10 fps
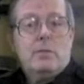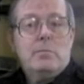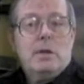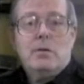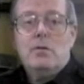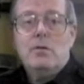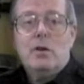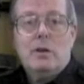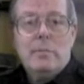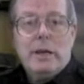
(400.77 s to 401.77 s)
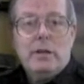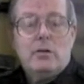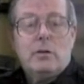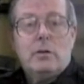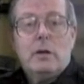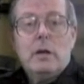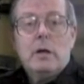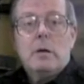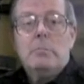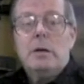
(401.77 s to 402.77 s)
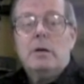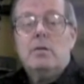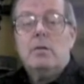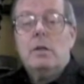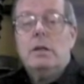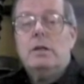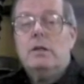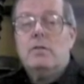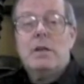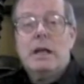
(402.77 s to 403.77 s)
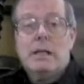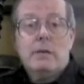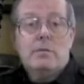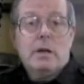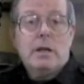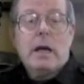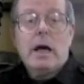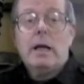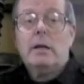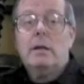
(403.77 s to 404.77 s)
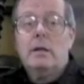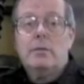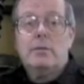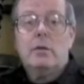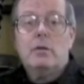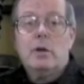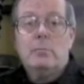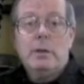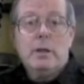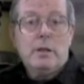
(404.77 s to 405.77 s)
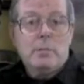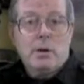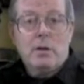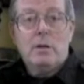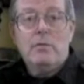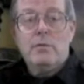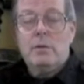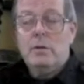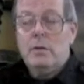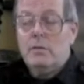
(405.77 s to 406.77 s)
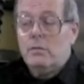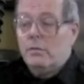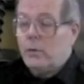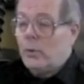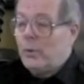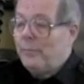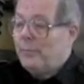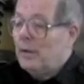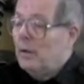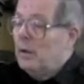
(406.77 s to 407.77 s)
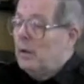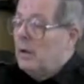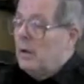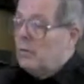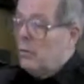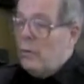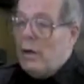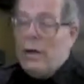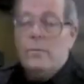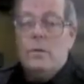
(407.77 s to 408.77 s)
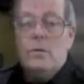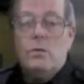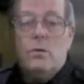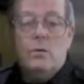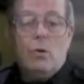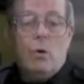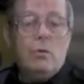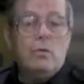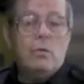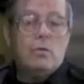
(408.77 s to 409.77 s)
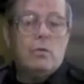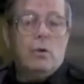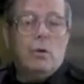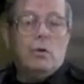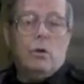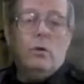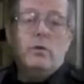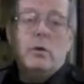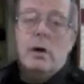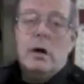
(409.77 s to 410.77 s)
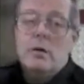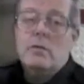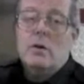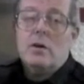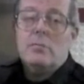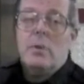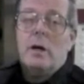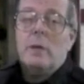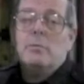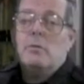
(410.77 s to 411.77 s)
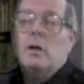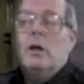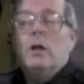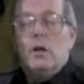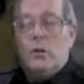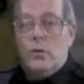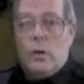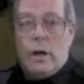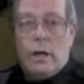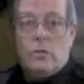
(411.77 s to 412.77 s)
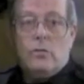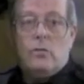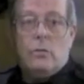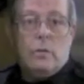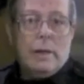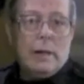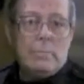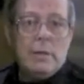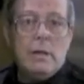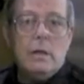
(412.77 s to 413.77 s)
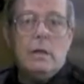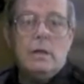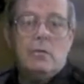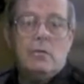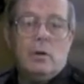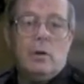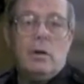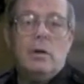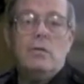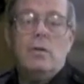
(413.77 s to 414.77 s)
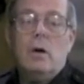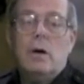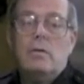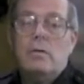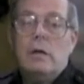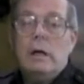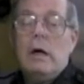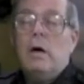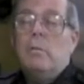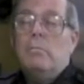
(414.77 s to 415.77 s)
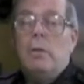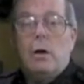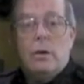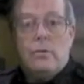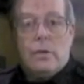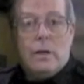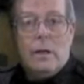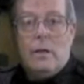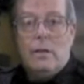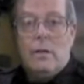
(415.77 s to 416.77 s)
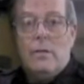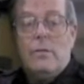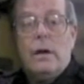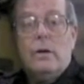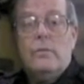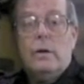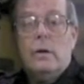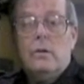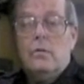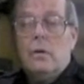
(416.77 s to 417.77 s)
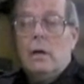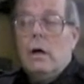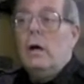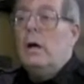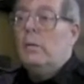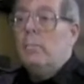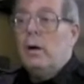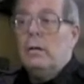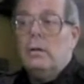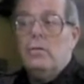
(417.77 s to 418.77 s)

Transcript: So we have these hoses hooked over our exhaust pipes to catch that beginning sooty exhaust, partly for the health of the firefighters, and partly so we don't have to hire somebody to sandblast the interior of the, of the apparatus floor to get it back to something like clean.